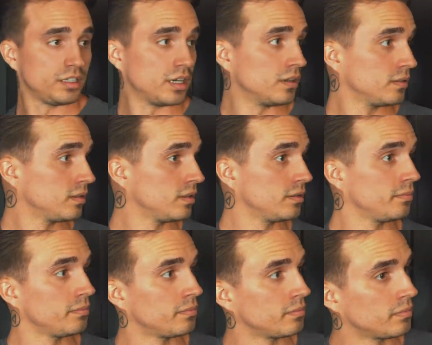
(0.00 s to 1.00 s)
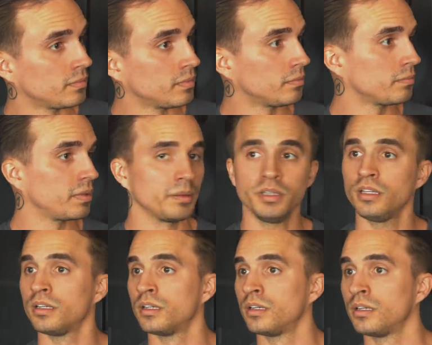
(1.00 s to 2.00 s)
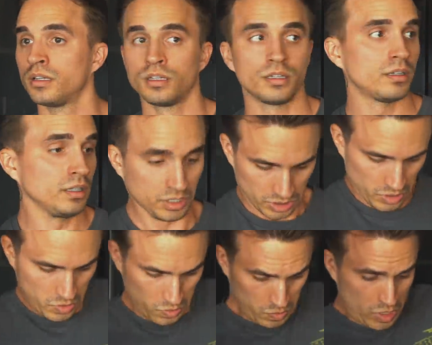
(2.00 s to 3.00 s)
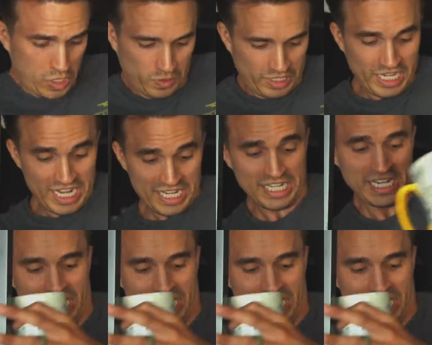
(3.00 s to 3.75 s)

you go. Baby. Whoa, easy.